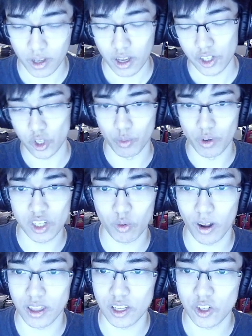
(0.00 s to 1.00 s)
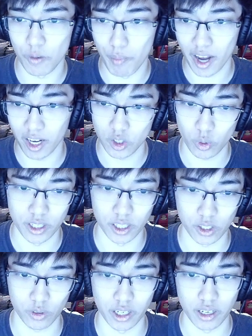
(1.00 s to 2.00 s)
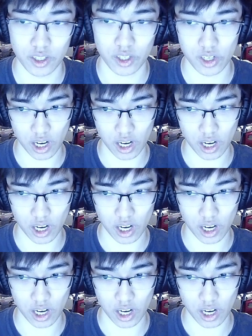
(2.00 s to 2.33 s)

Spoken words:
So the reason why these are mandatory in green is because